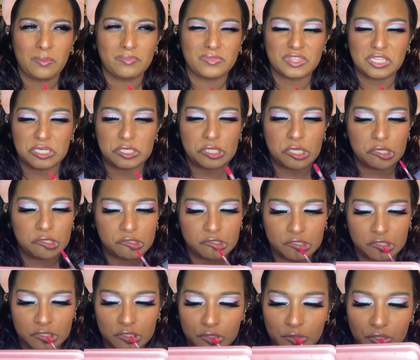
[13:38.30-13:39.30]
the taste
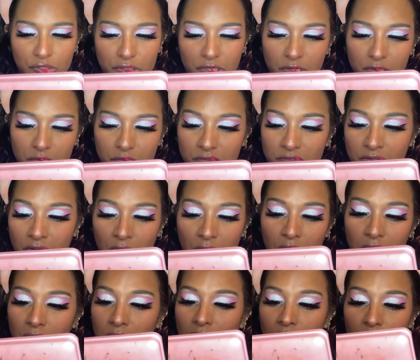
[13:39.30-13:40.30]
isn't the greatest,
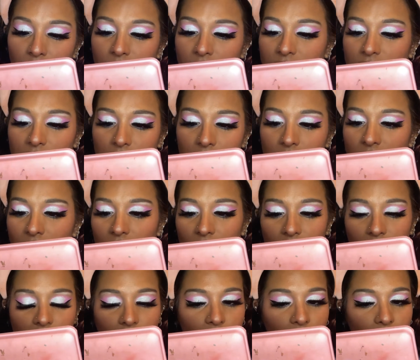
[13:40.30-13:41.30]
but
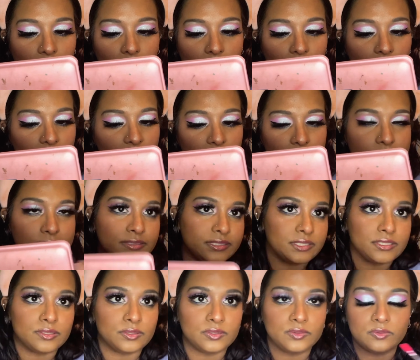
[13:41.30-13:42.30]

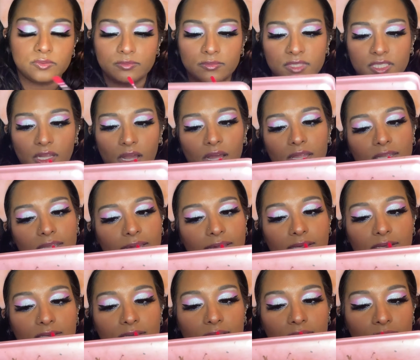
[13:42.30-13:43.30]
it's not
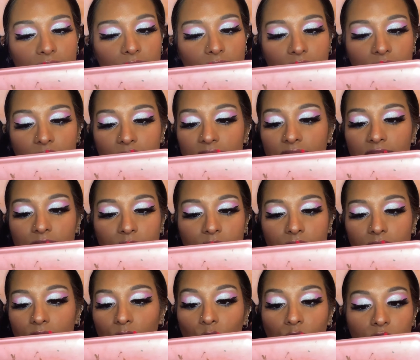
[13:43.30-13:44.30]
like the
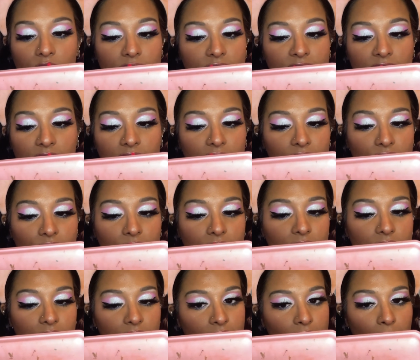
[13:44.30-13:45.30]
worst thing in the
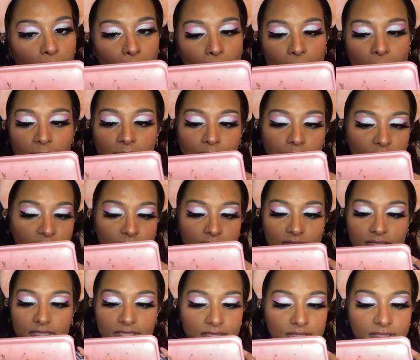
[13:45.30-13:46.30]
world. But you
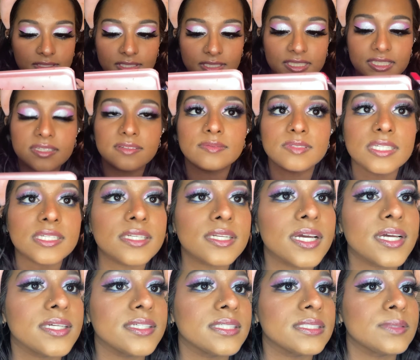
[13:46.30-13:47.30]
can see it just gives a
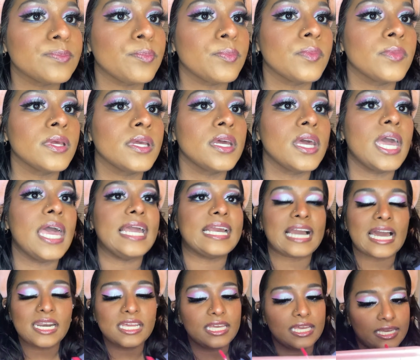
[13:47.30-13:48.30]
nice, it
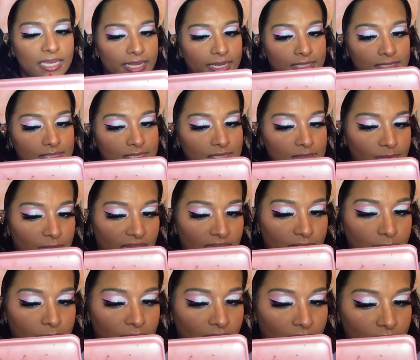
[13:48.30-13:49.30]
kind of enhances my
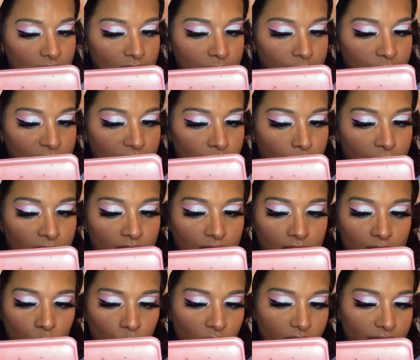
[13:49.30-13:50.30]
lip color, but depending
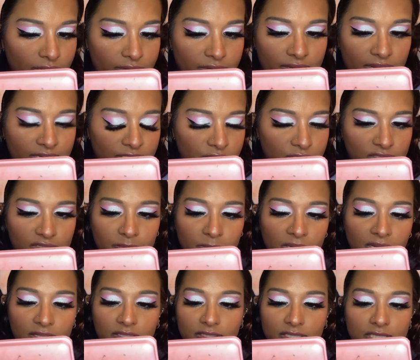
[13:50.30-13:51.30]
on what your natural lip
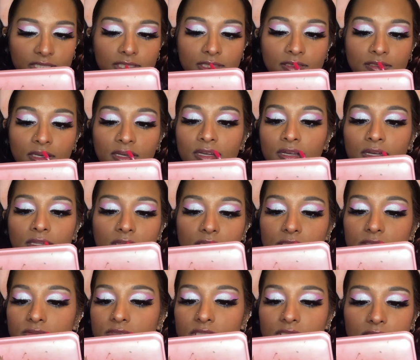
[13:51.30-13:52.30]
color is, this
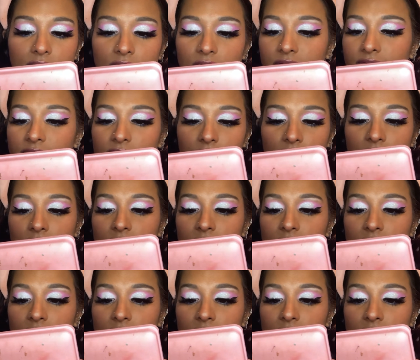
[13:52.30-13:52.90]
would just give it a